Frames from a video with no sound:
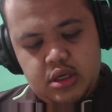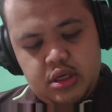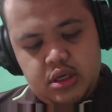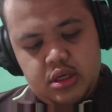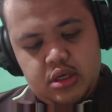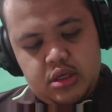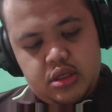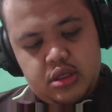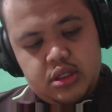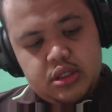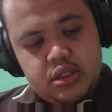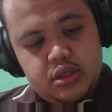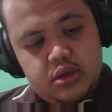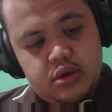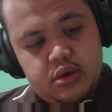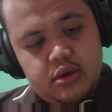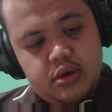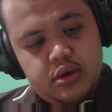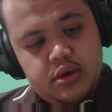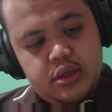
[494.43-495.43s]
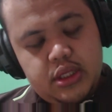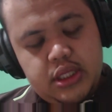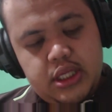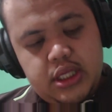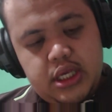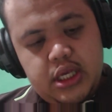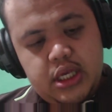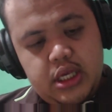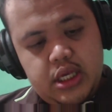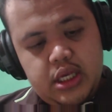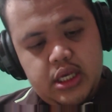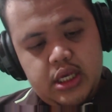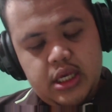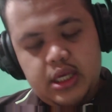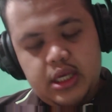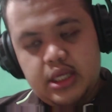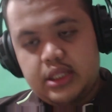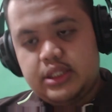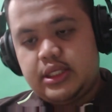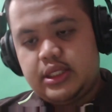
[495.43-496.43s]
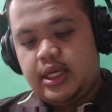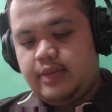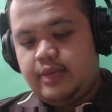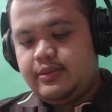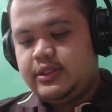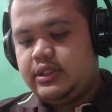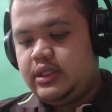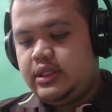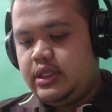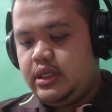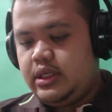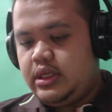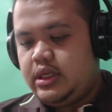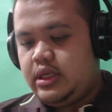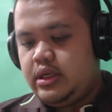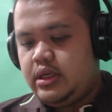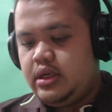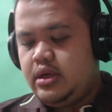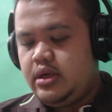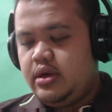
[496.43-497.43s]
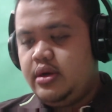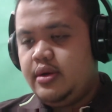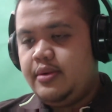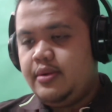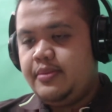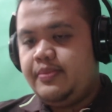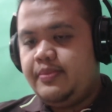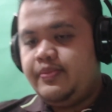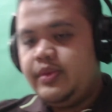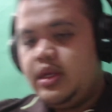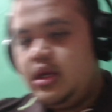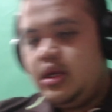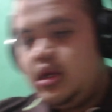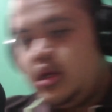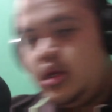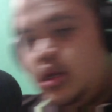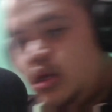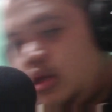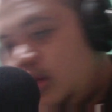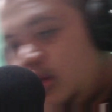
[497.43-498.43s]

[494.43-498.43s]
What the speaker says: So the Type-C here, let